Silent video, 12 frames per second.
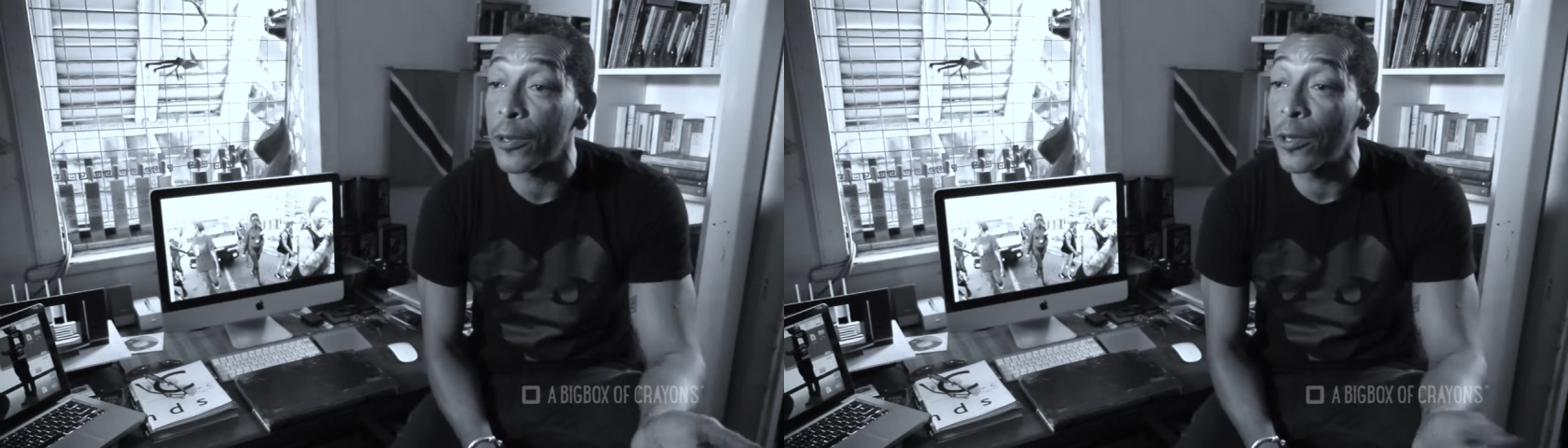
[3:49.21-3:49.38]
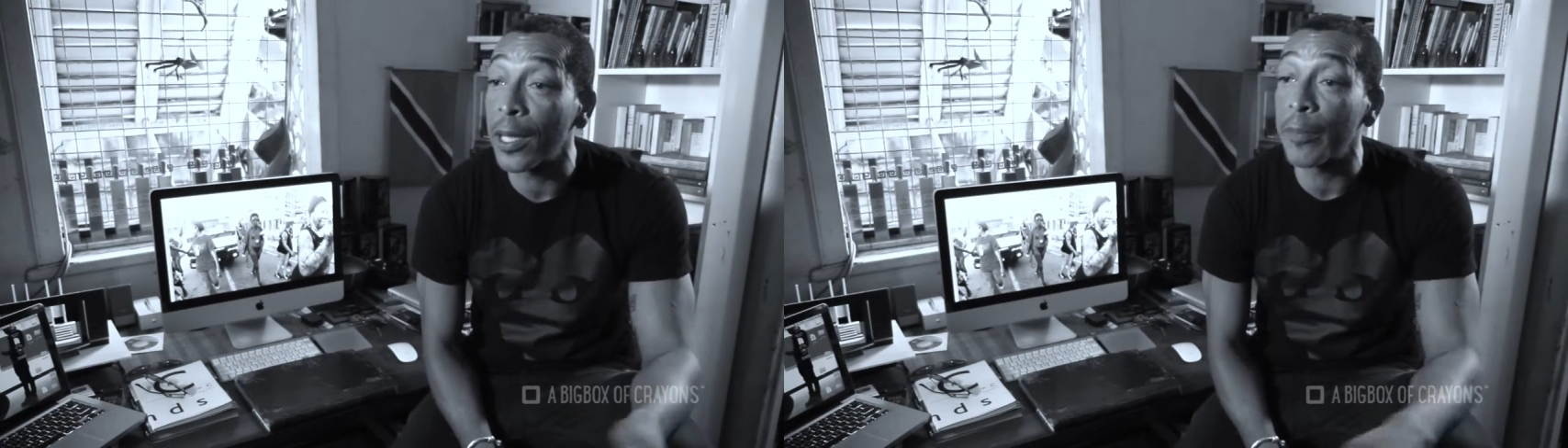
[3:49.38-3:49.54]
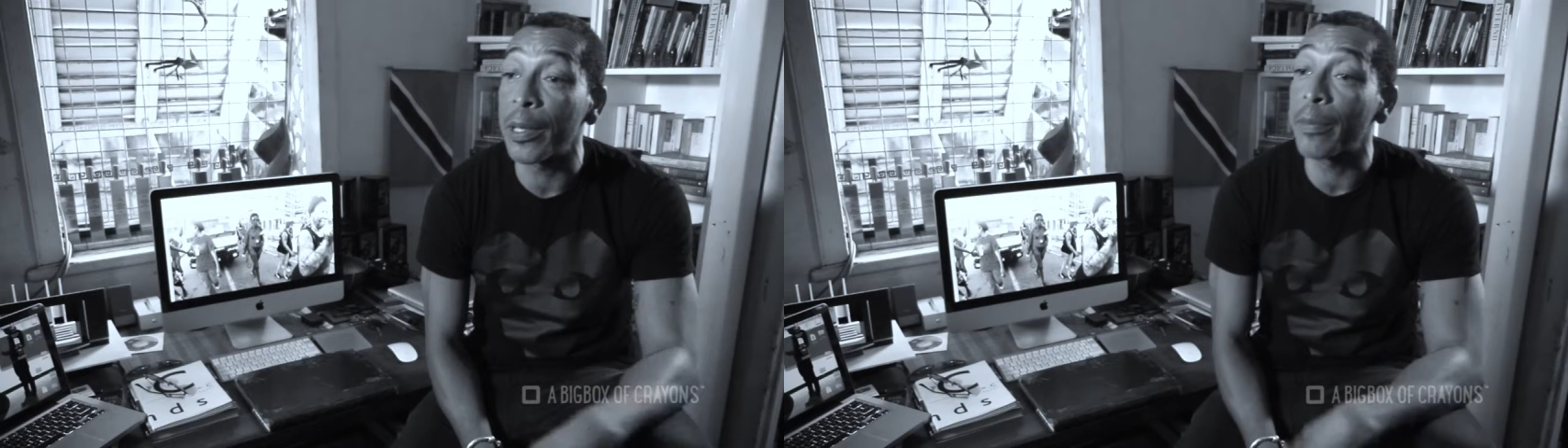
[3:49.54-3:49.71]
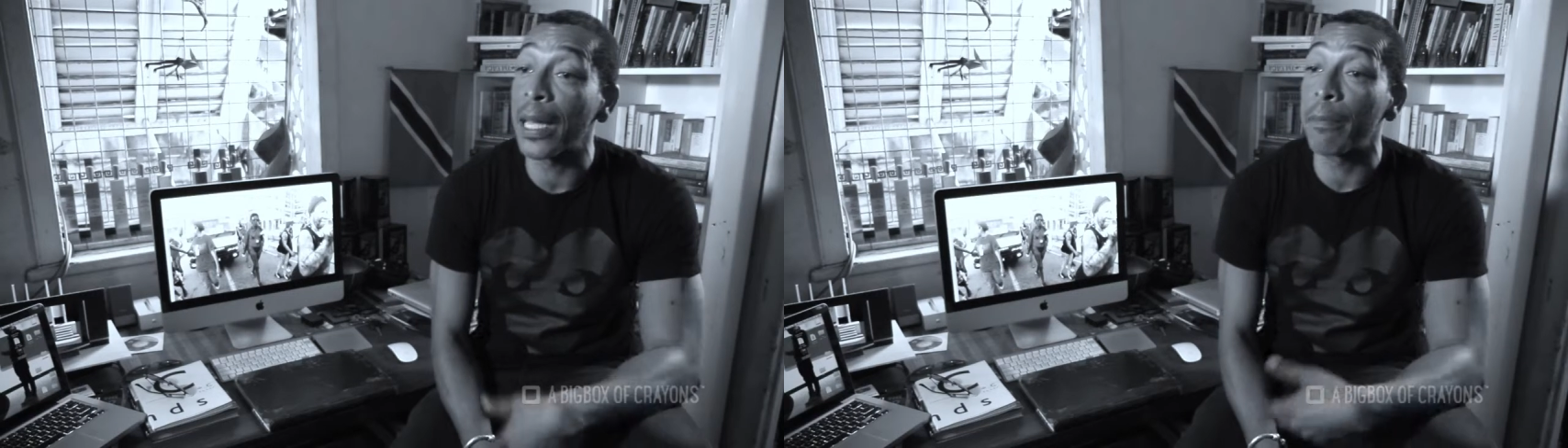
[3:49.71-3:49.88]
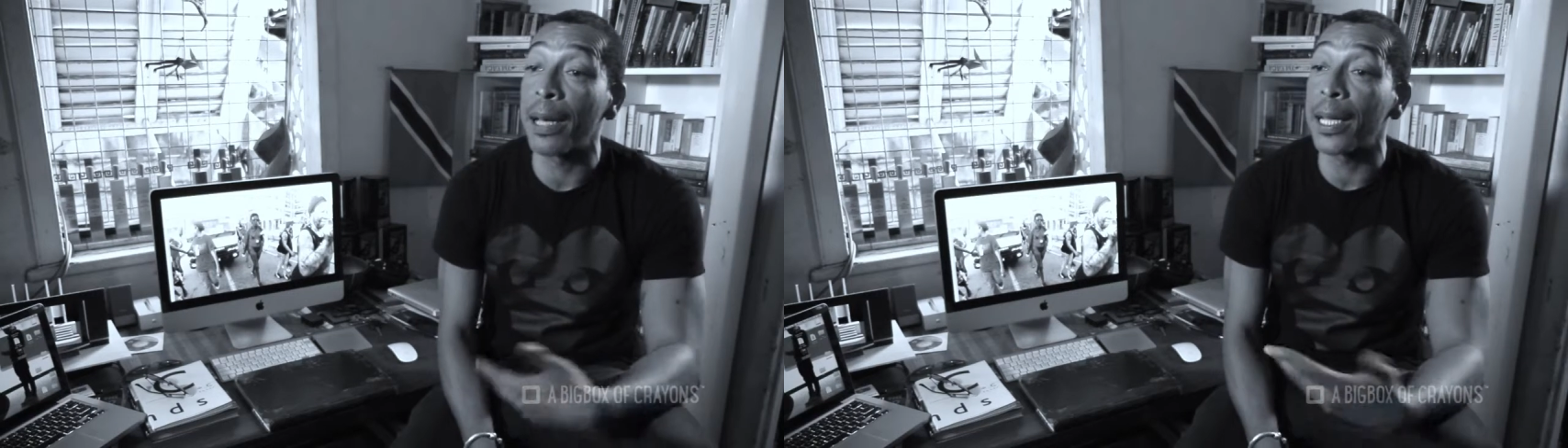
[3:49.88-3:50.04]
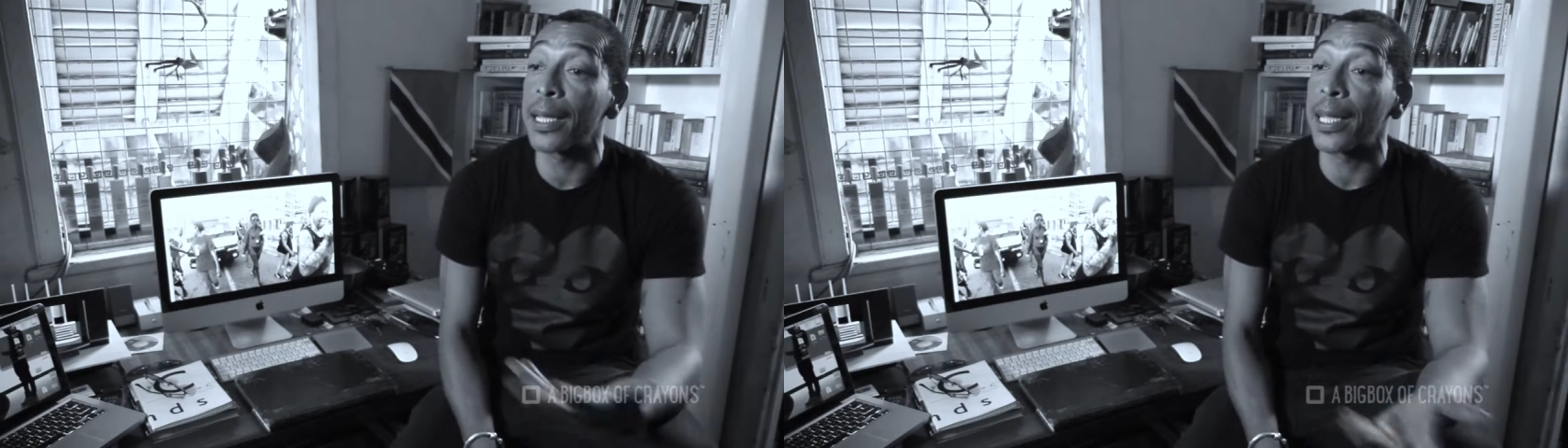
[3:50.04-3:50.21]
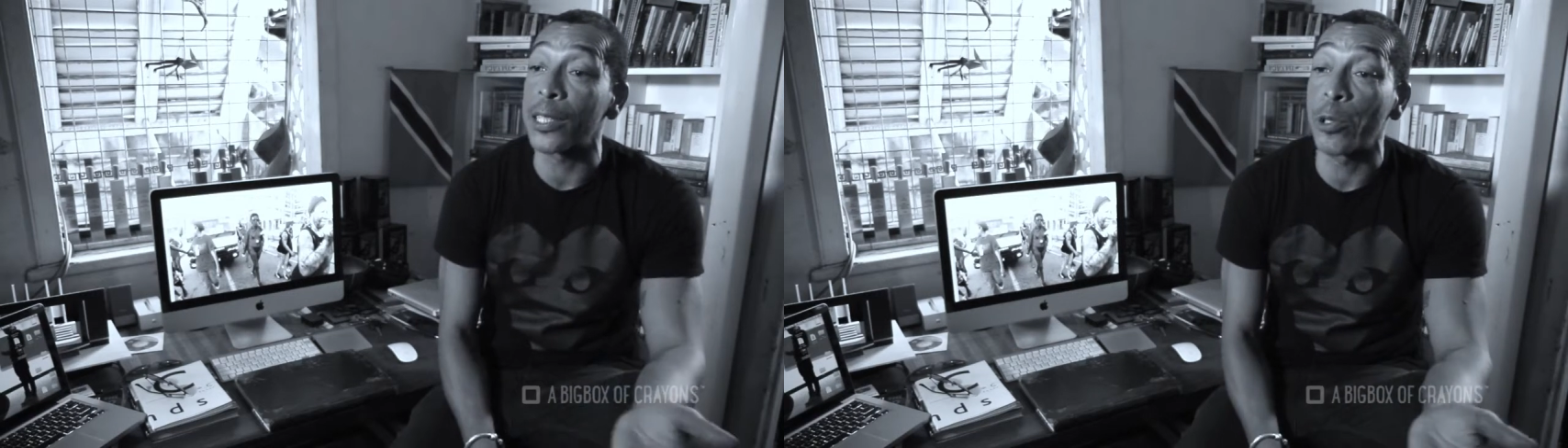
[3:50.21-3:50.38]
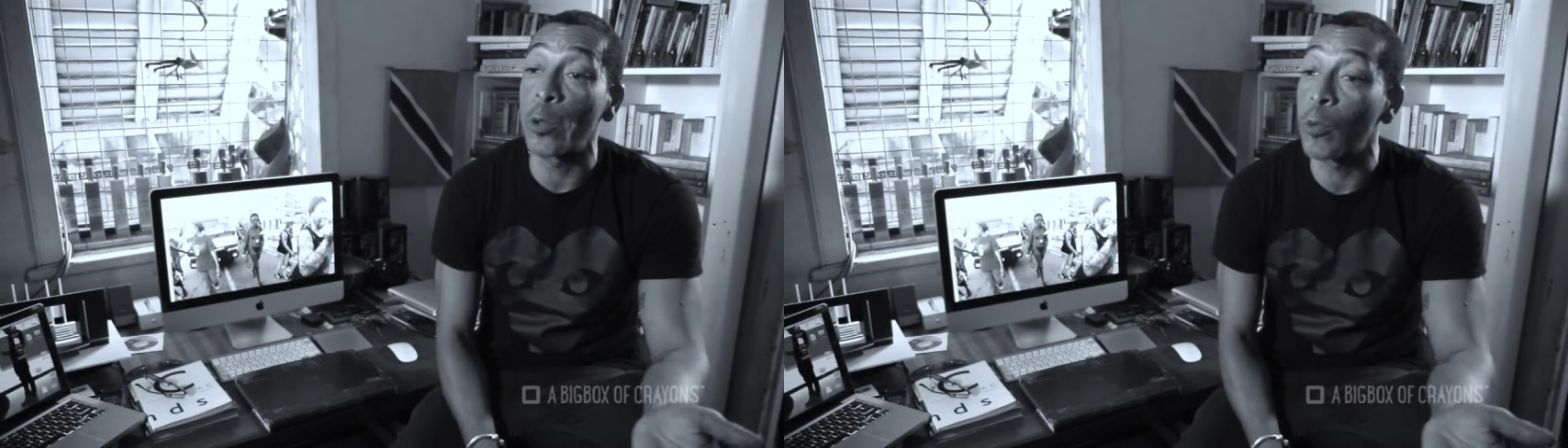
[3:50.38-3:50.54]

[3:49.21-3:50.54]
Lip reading: Don't come in my band and ask me